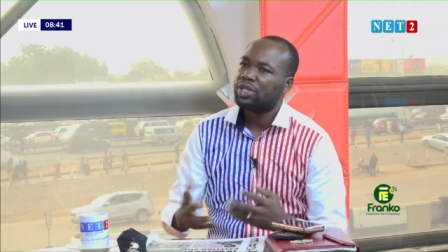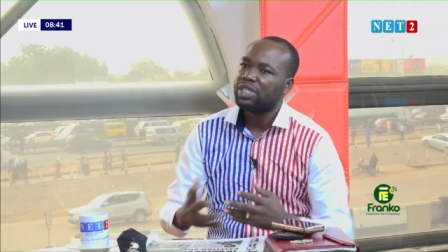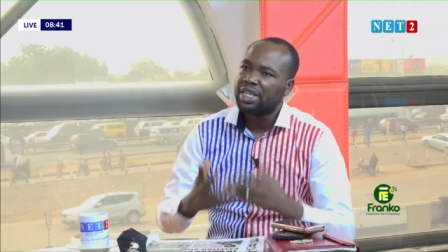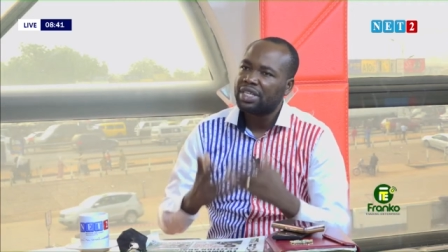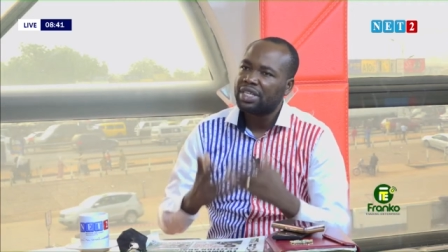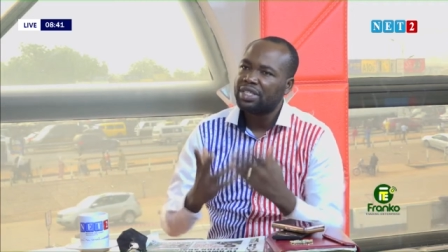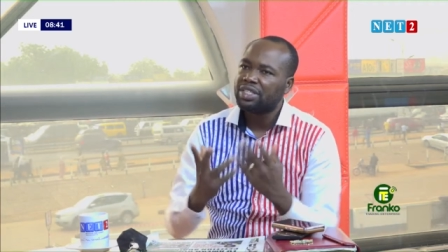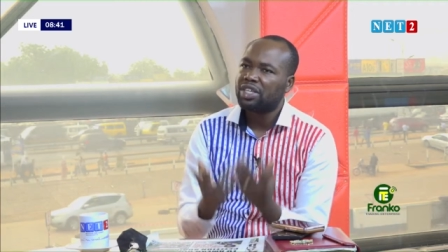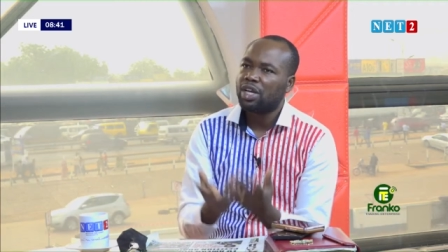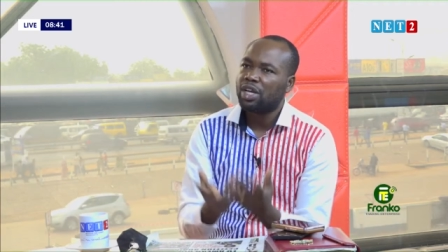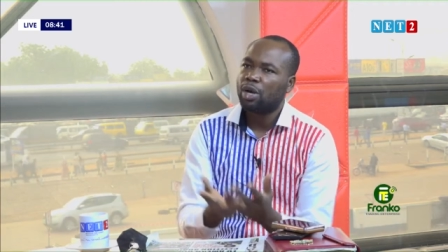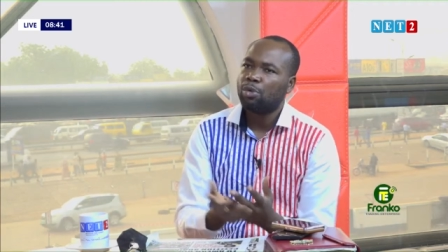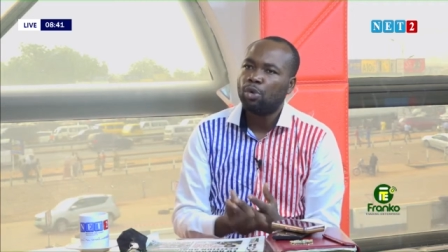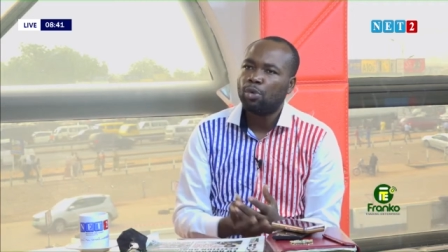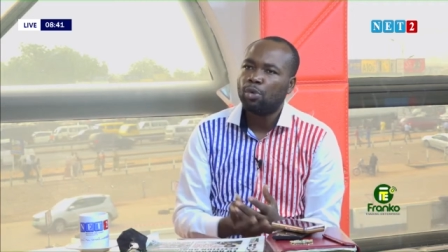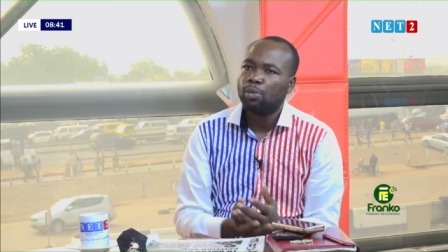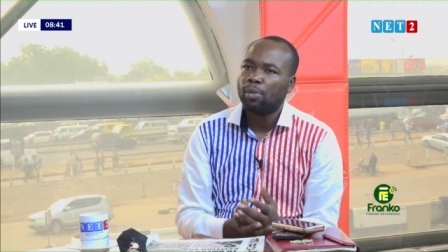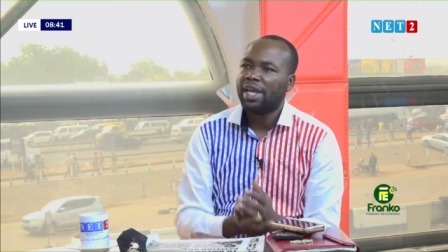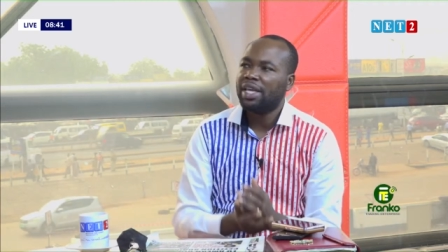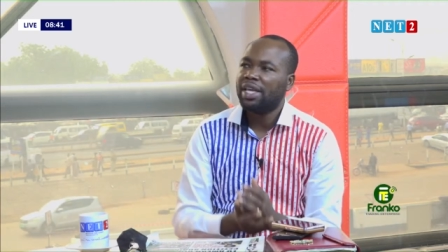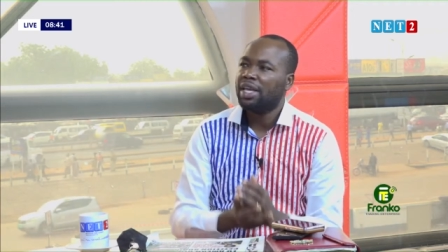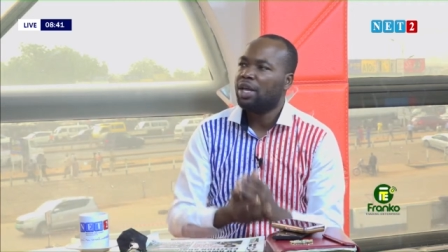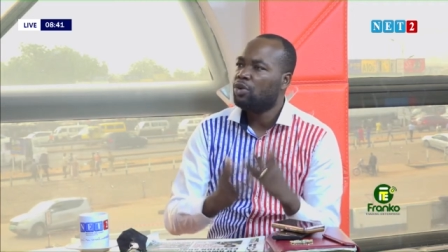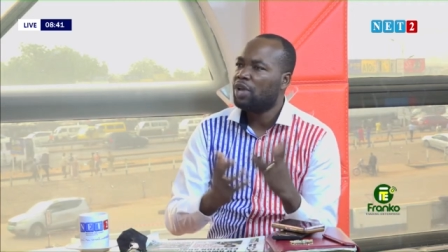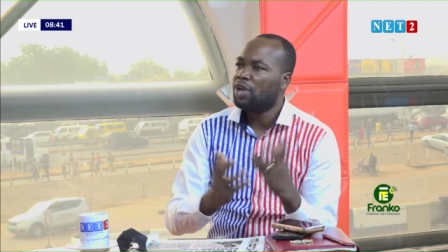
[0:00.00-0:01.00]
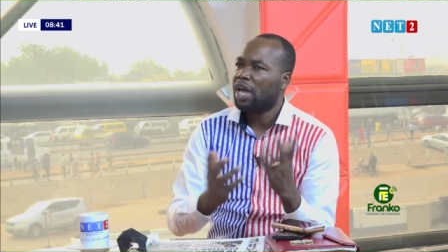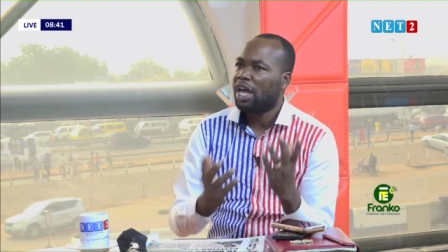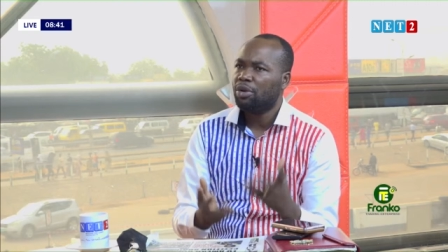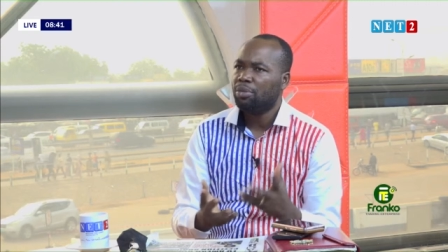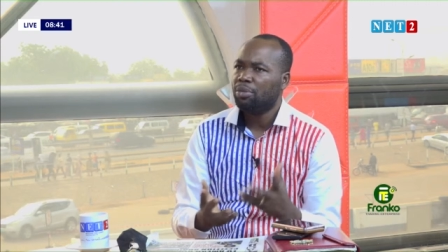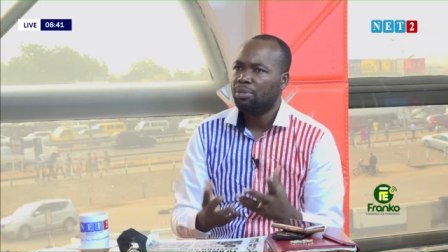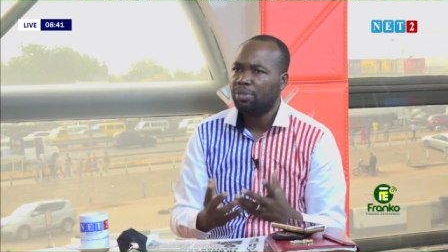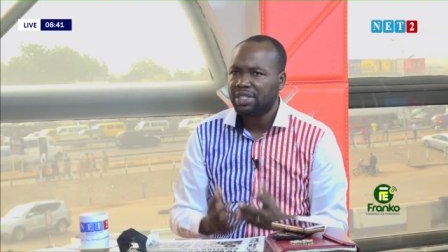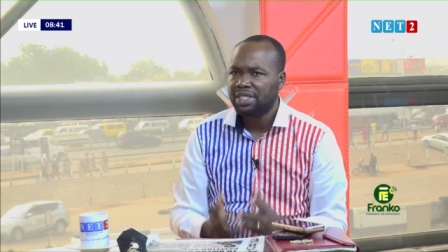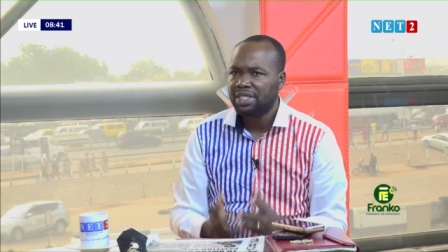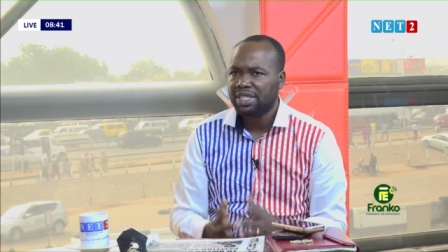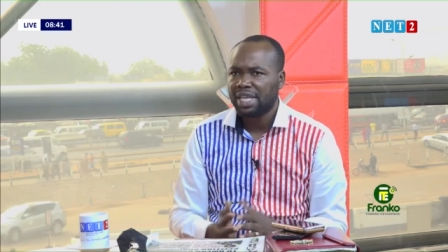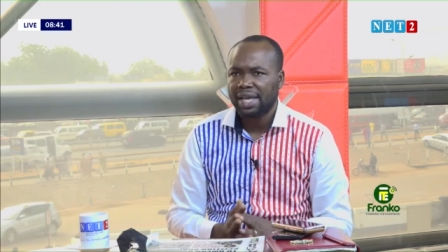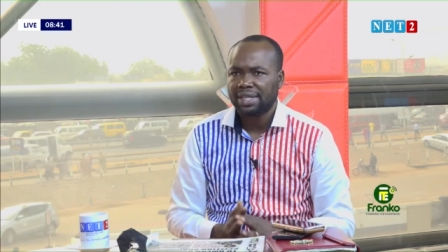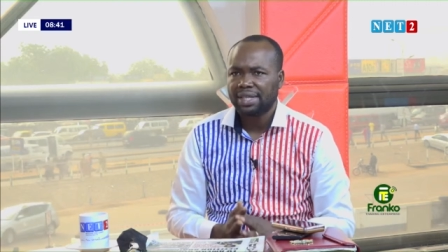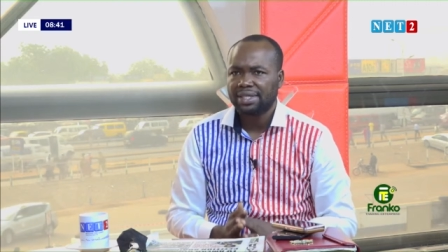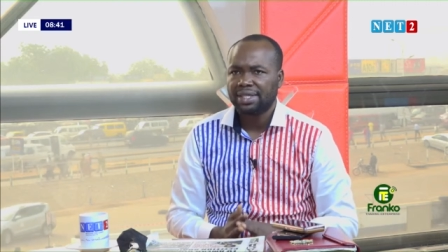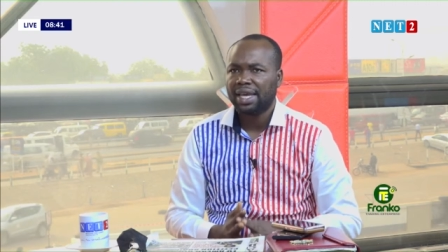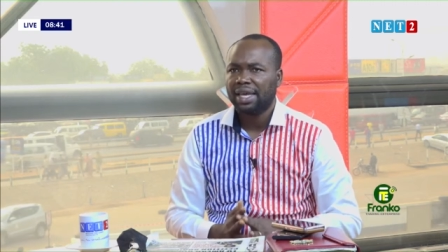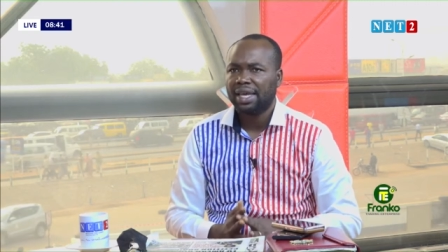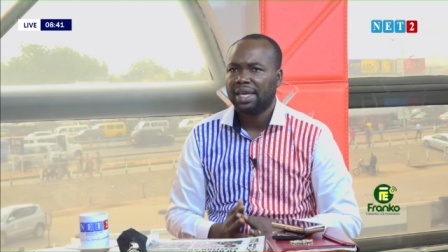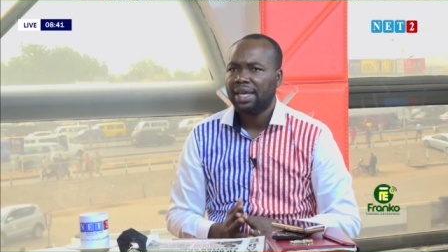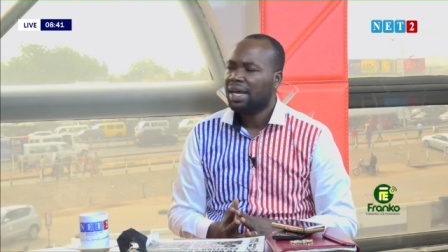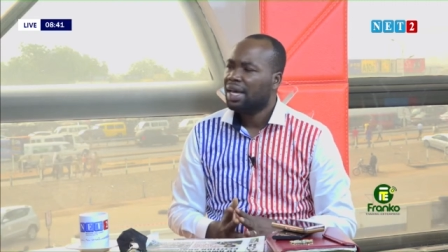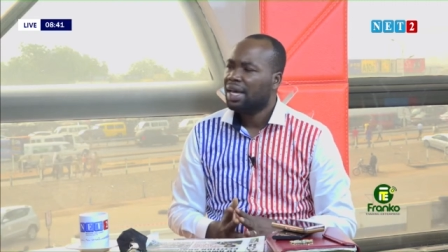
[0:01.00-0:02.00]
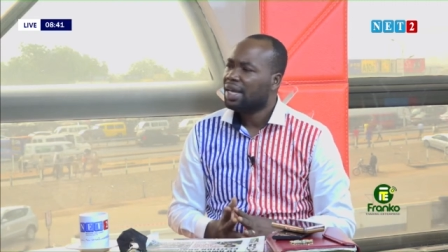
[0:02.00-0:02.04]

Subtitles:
a chimu, my union in BTS.